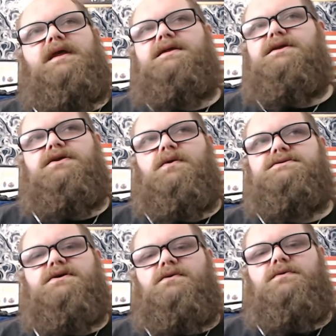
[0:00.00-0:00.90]

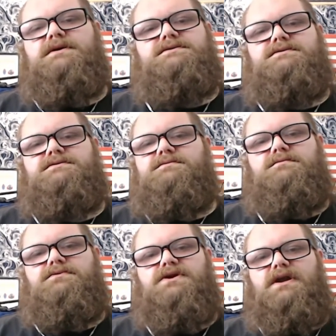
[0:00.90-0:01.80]
it's all races,
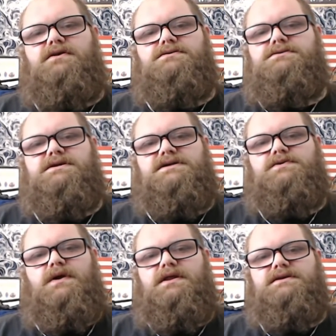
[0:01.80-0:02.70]
genders, and
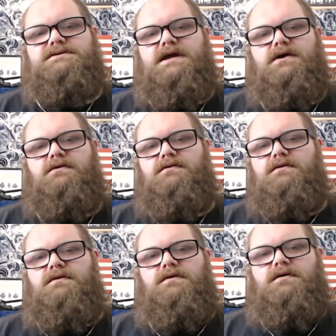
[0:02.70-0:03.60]
sexualities now
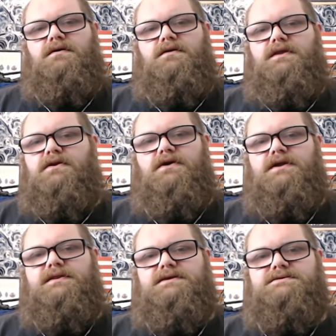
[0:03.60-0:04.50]
that are
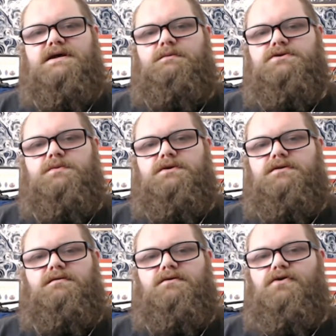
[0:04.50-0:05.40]
in the establishment,
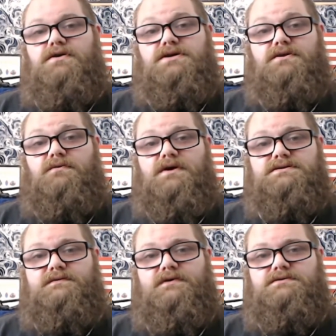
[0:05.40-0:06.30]
crushing the
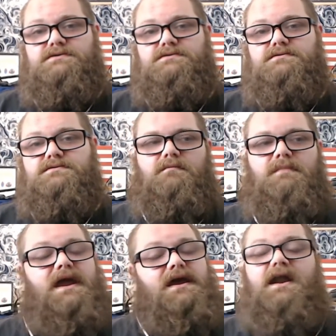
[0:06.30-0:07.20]
rest of us.
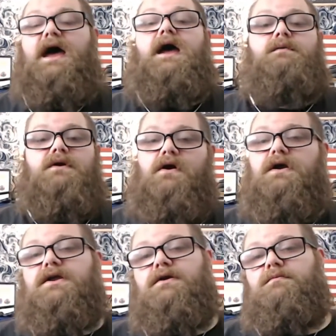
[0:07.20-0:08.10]
Man, I would
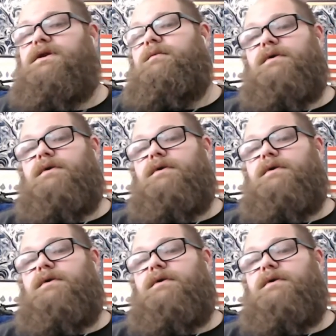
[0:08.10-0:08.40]
argue, but I'm